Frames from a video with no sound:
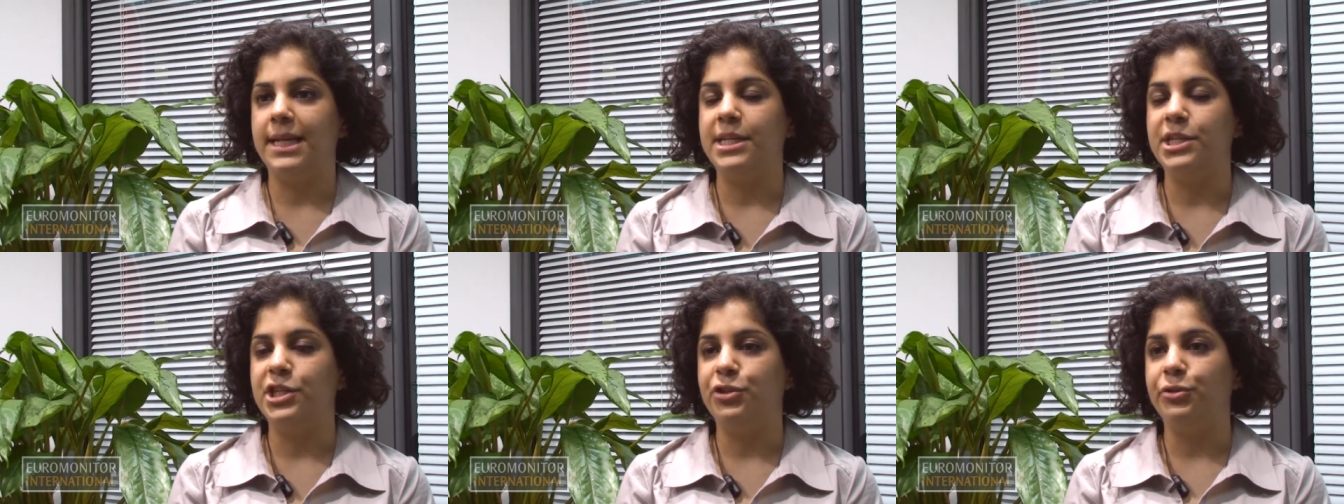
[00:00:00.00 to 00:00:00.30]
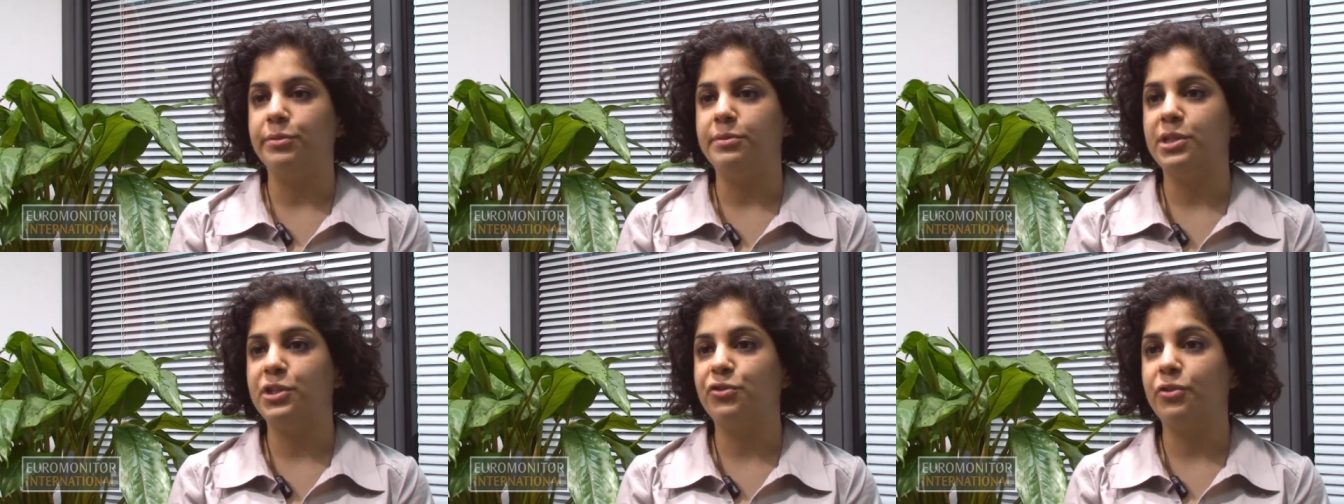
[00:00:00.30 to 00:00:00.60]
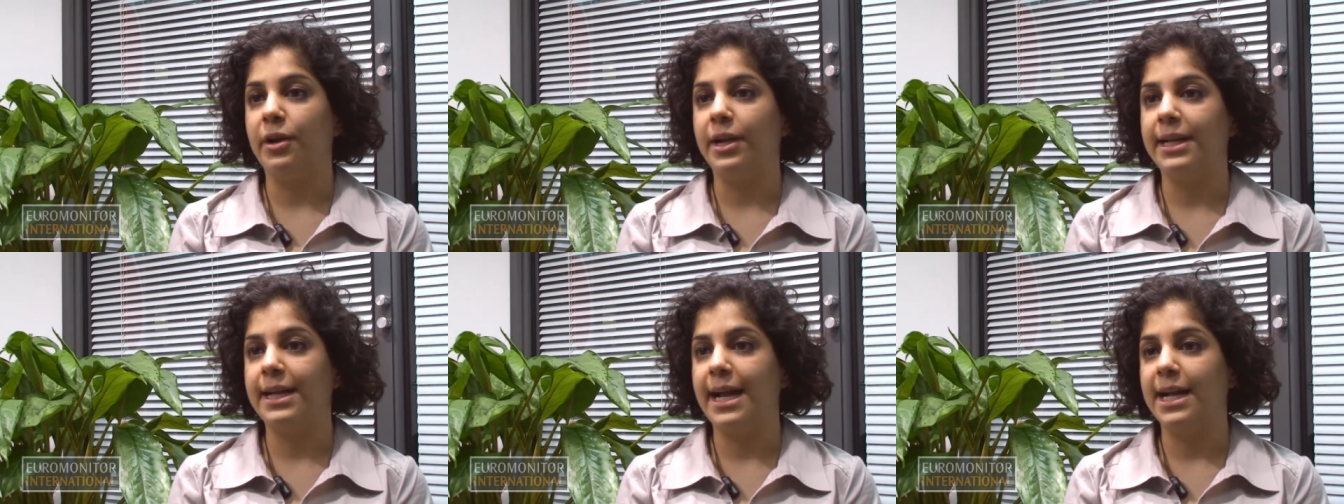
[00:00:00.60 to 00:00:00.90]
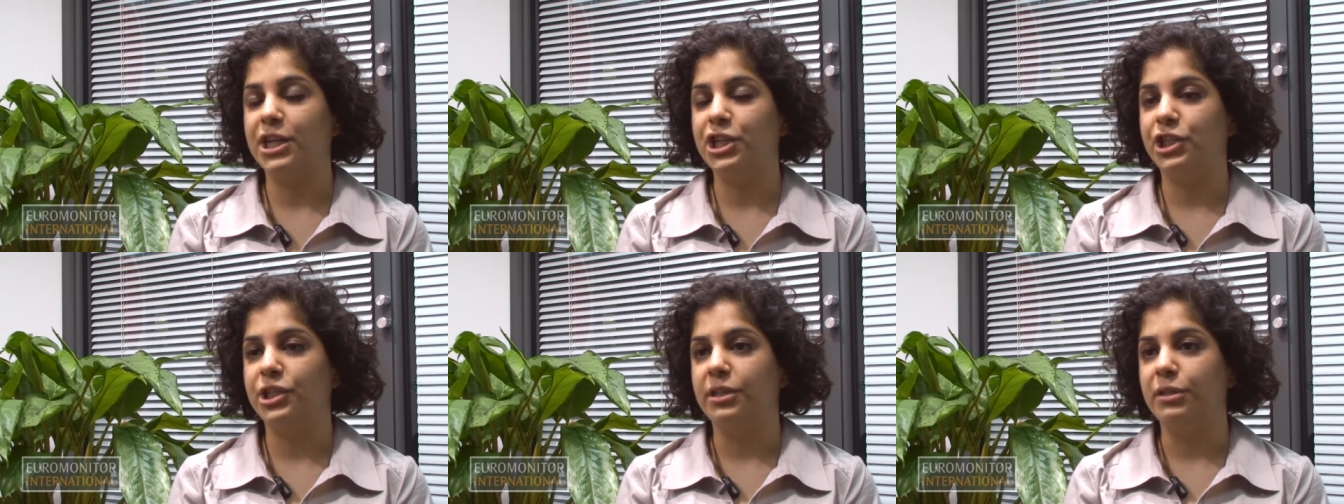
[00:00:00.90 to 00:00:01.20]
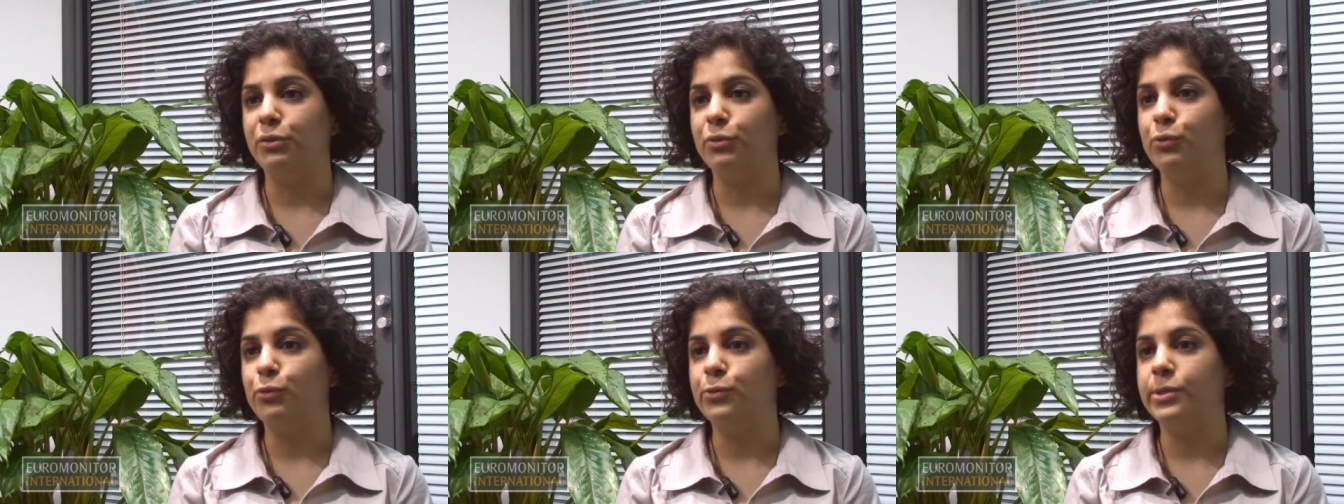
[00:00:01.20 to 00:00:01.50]
history of strike
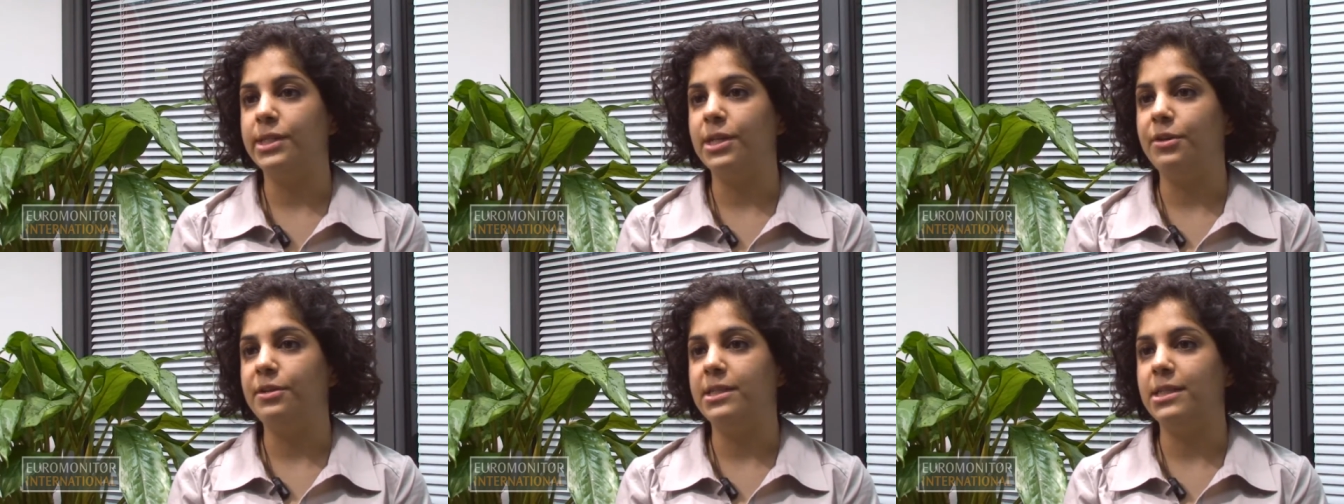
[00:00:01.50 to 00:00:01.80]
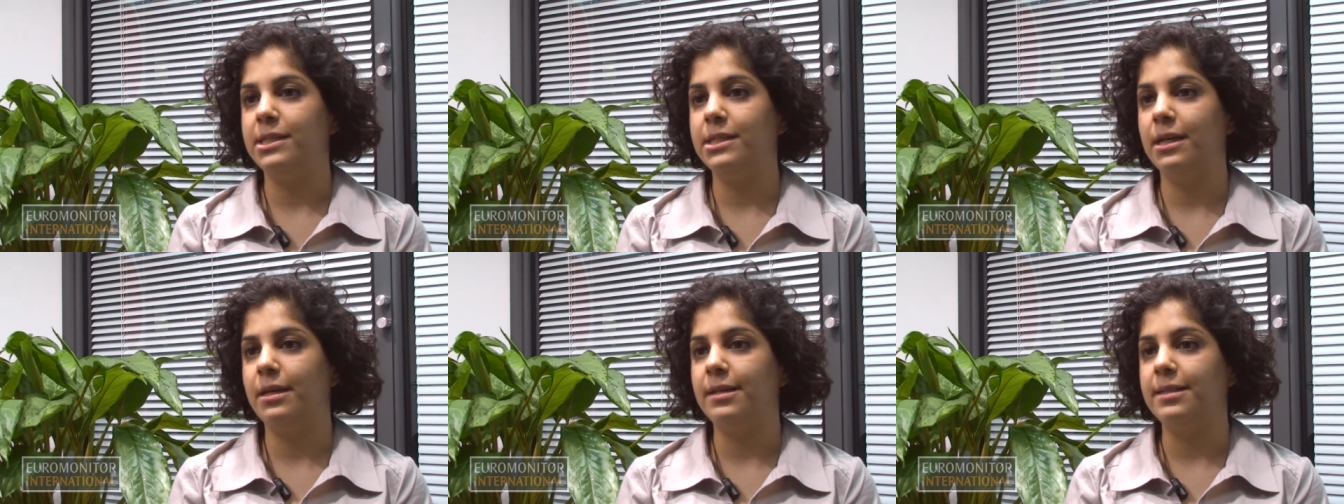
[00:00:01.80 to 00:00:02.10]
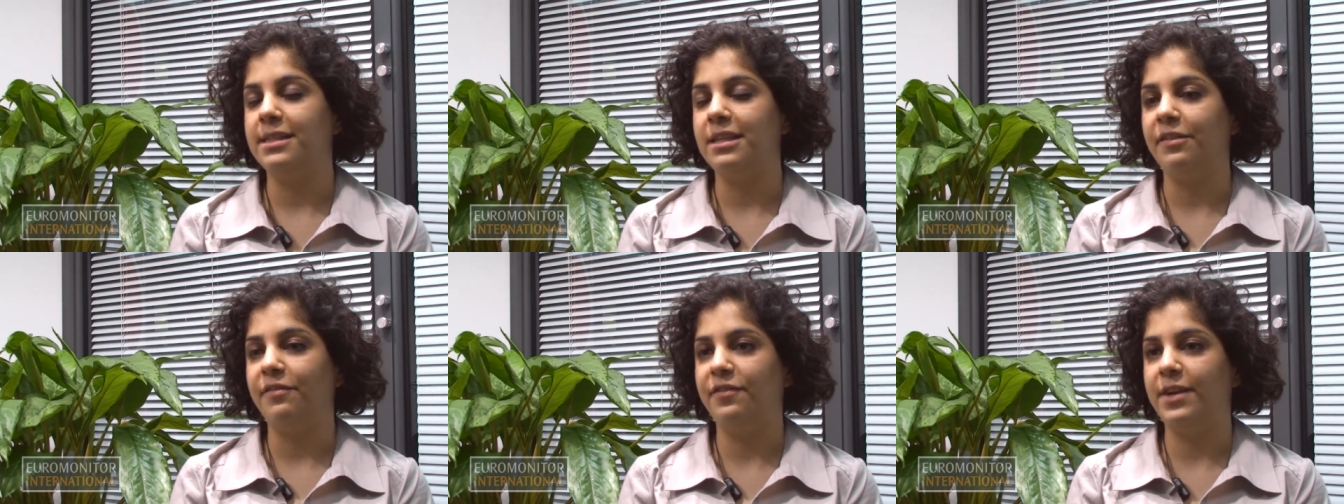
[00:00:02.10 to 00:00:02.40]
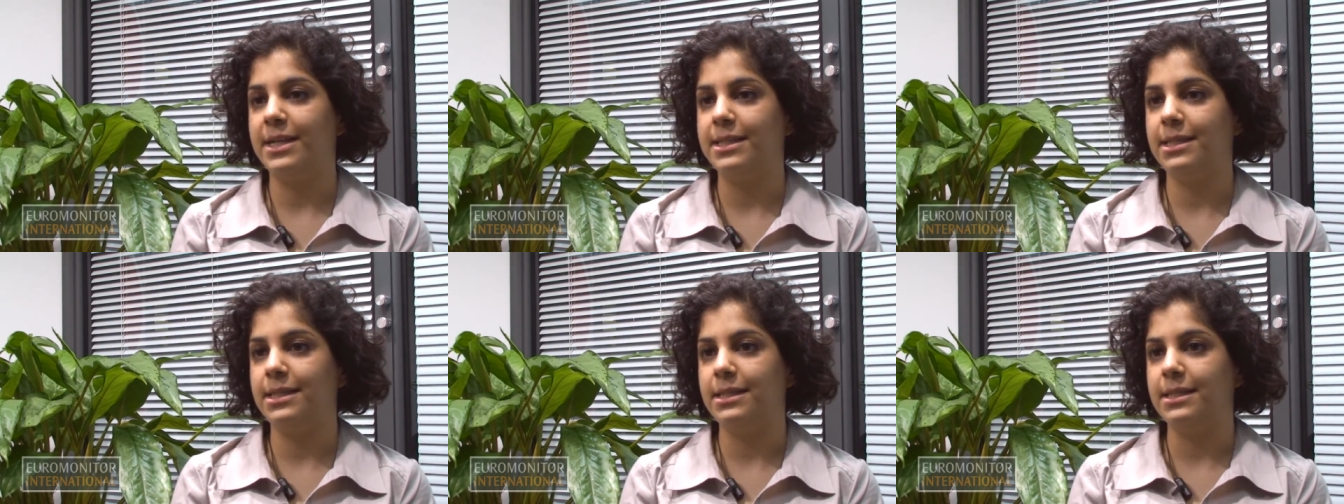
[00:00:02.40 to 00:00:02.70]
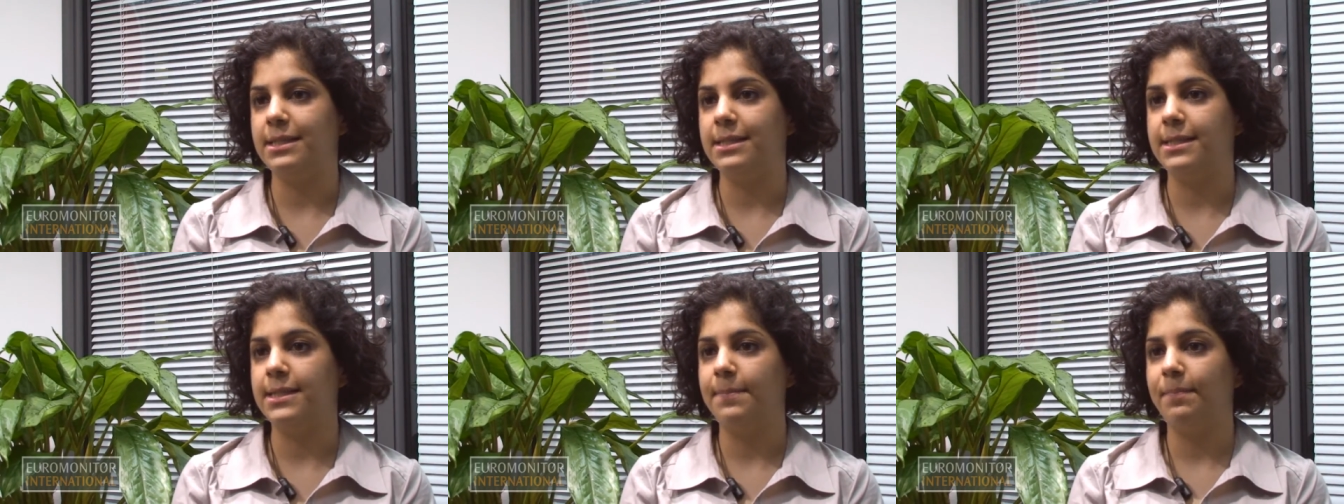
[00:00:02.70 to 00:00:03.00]
action also deters
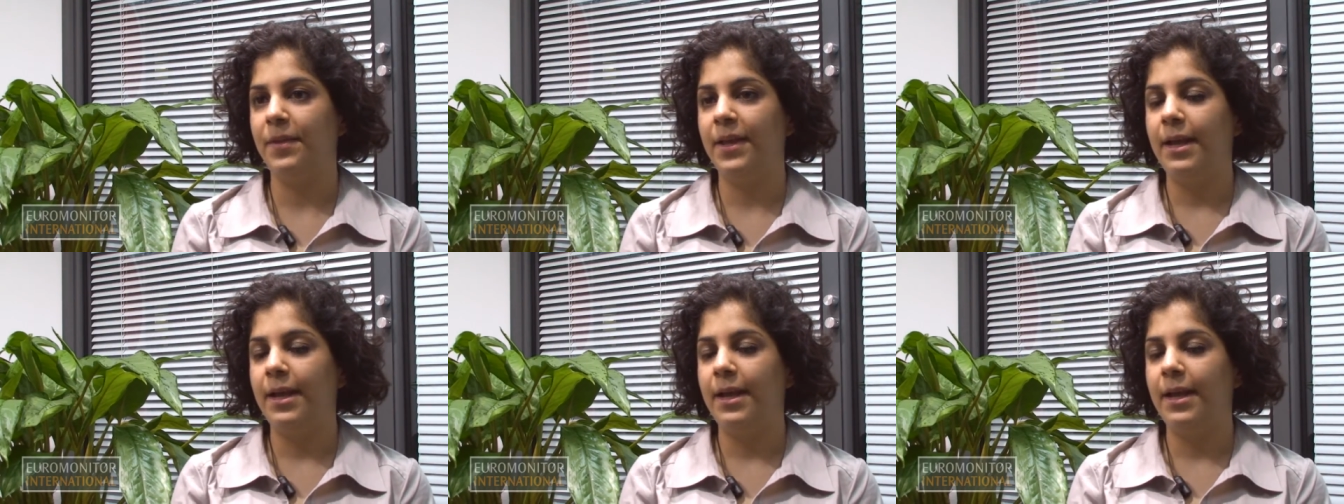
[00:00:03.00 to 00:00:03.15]
investors.